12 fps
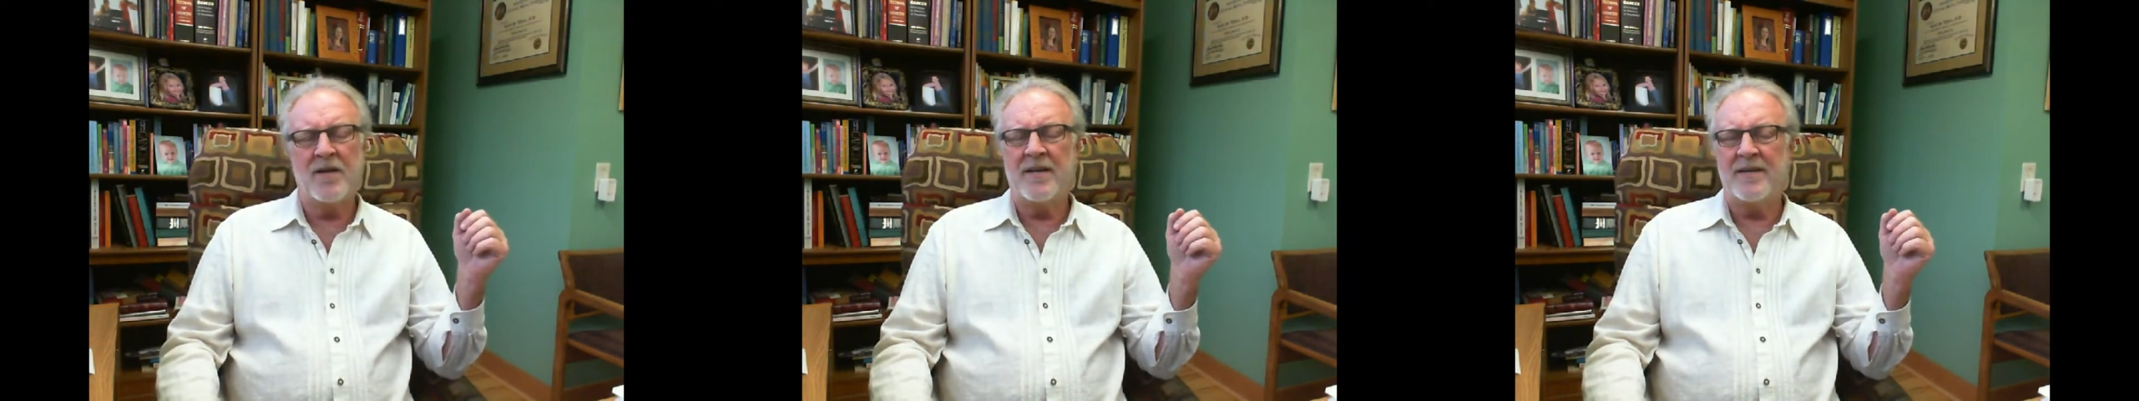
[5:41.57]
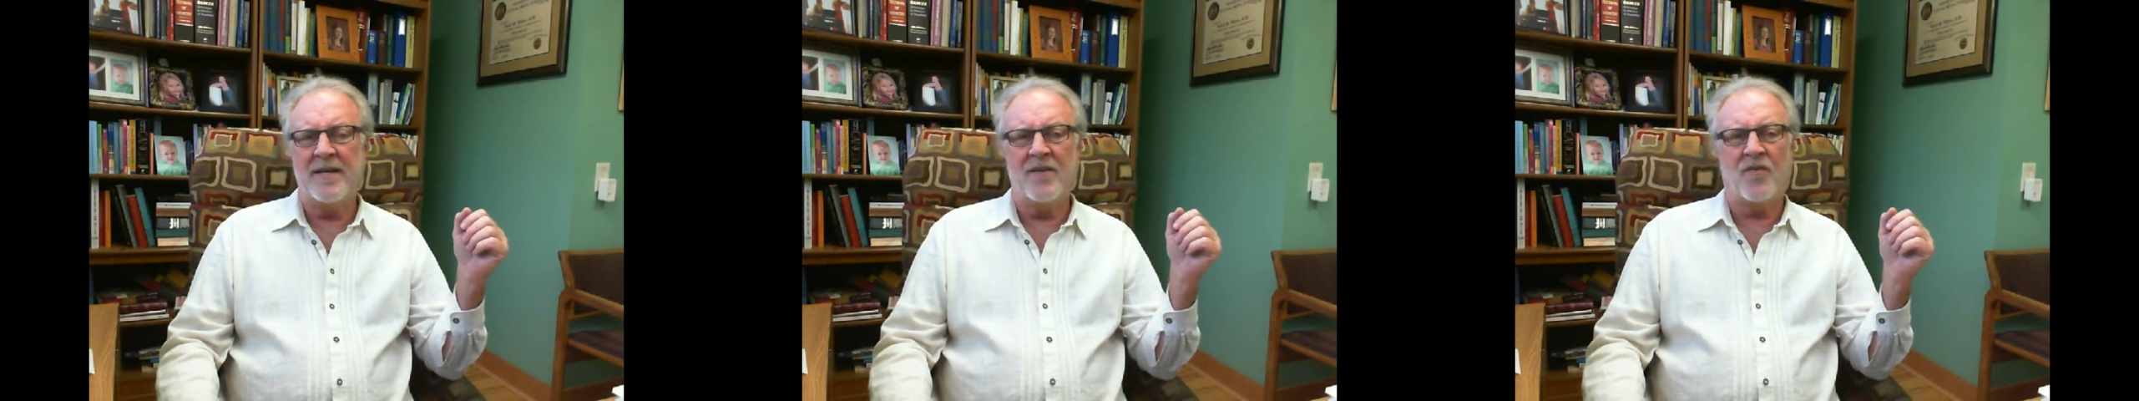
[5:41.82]

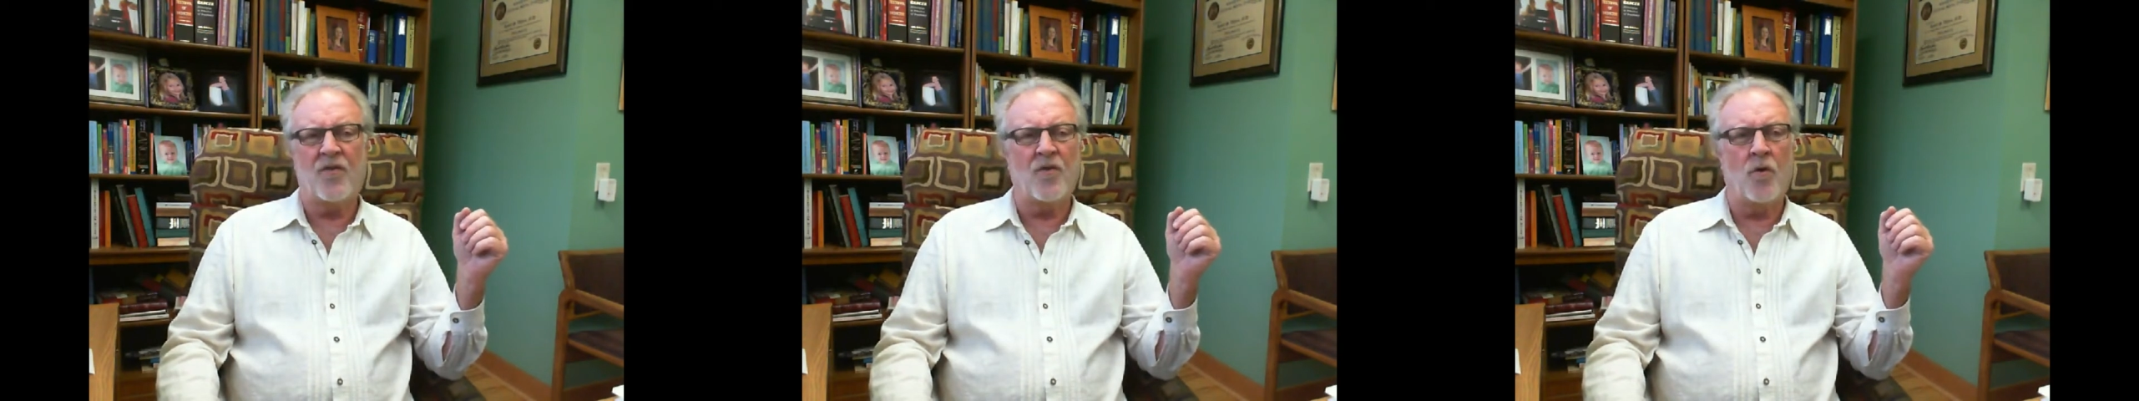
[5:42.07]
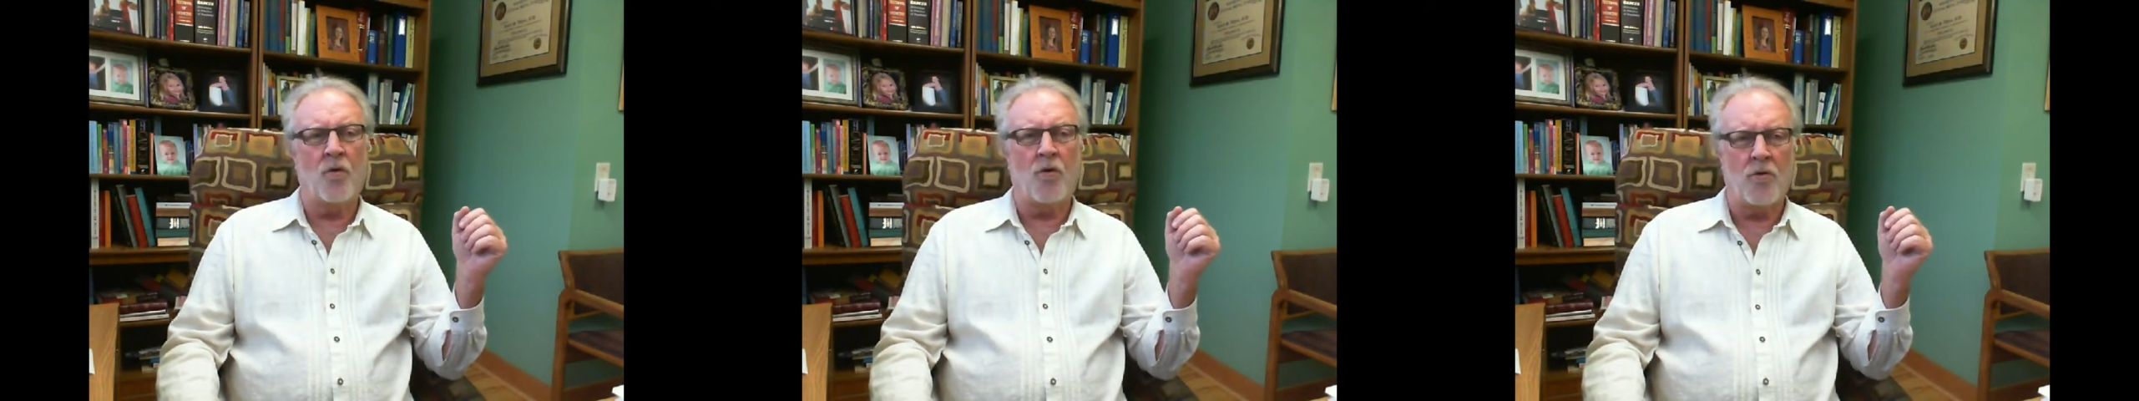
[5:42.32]
teeth
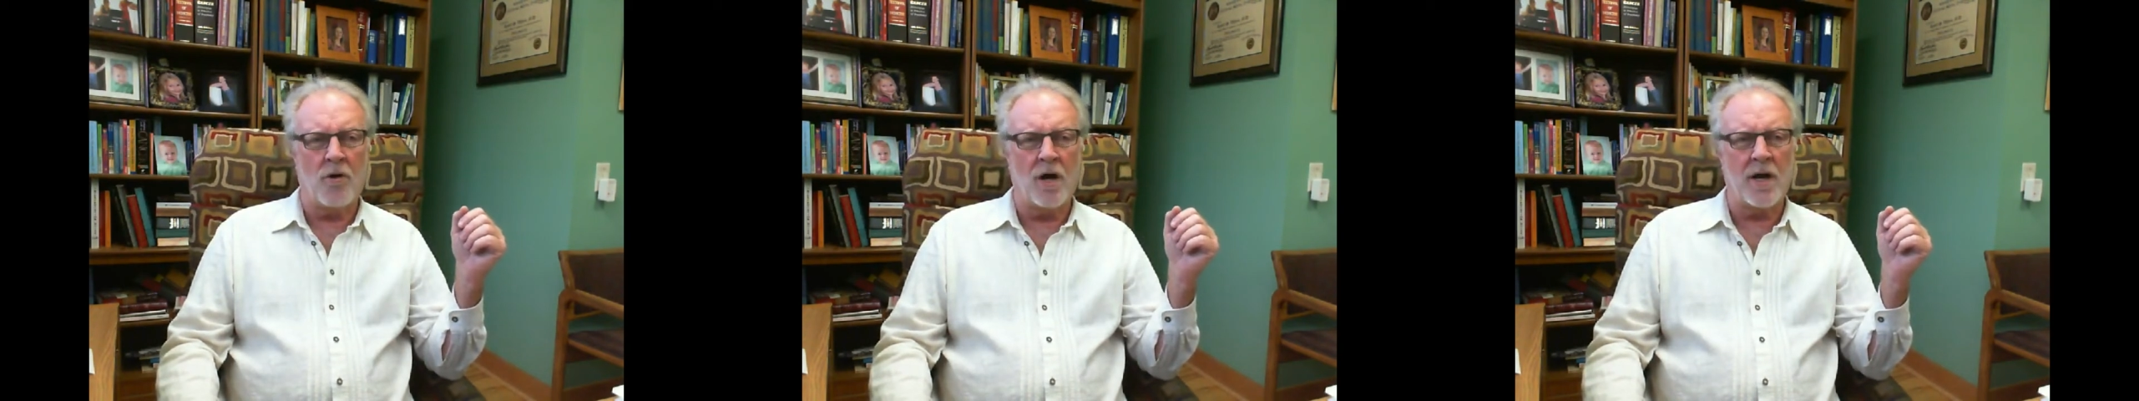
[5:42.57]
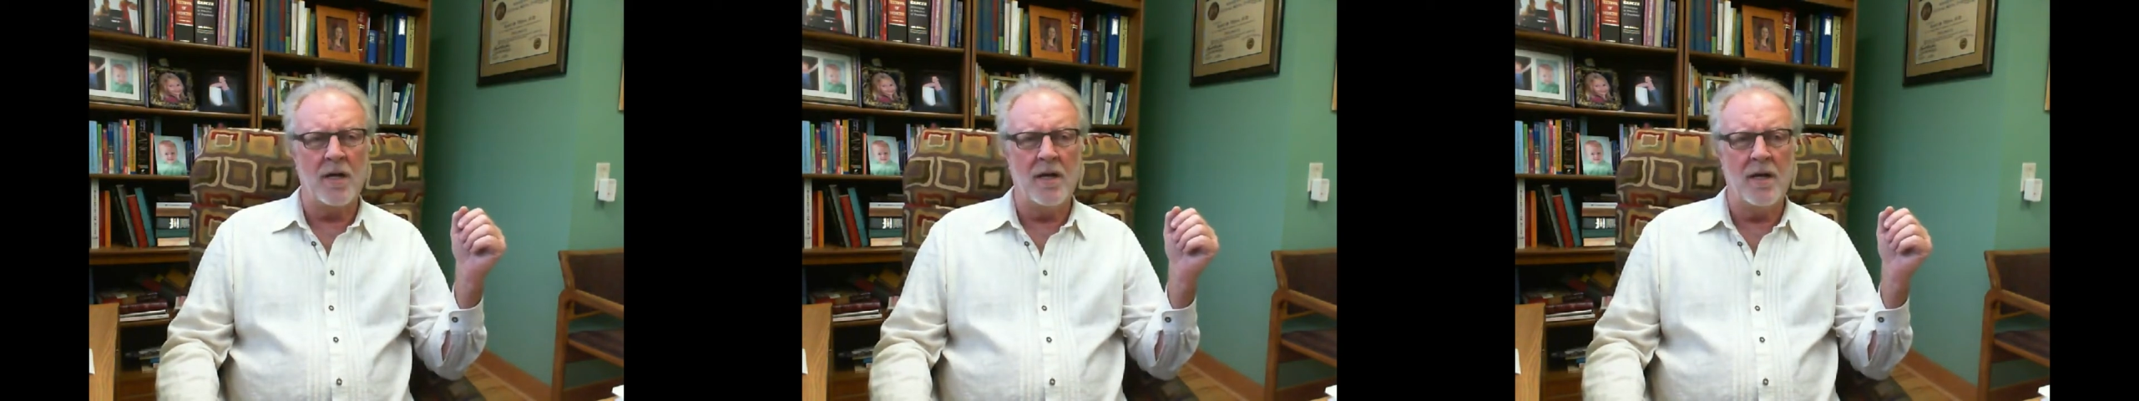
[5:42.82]
so
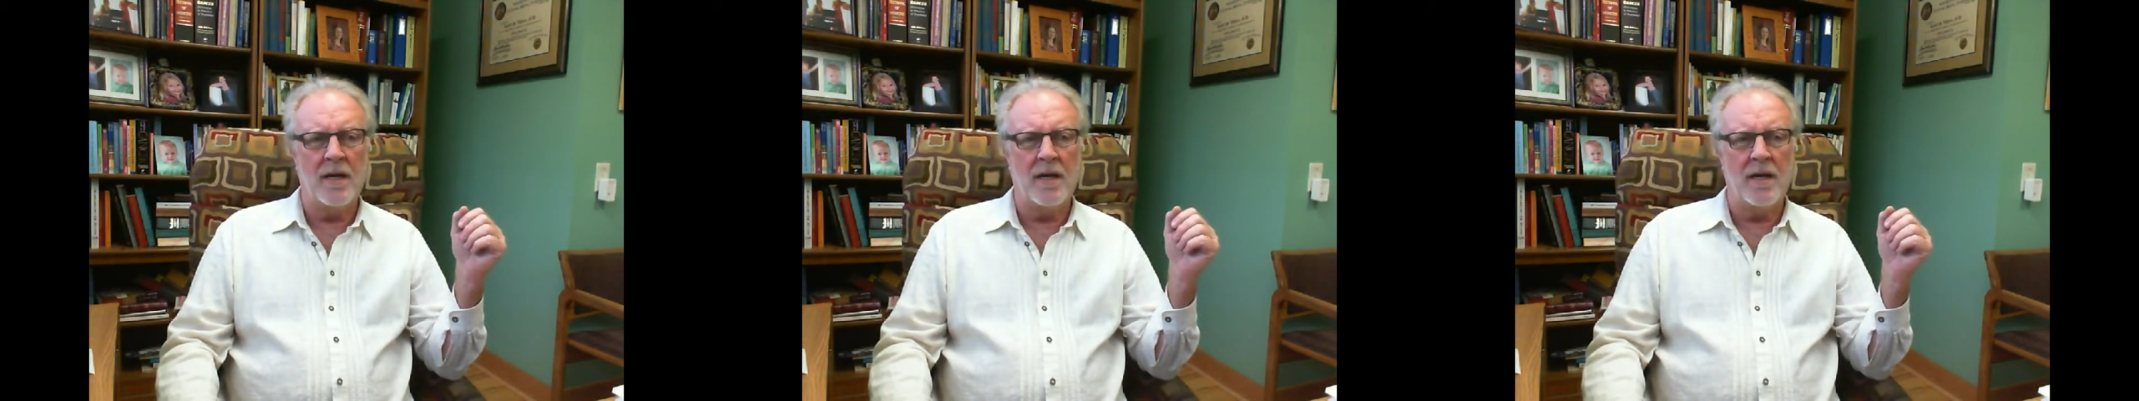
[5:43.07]
crooked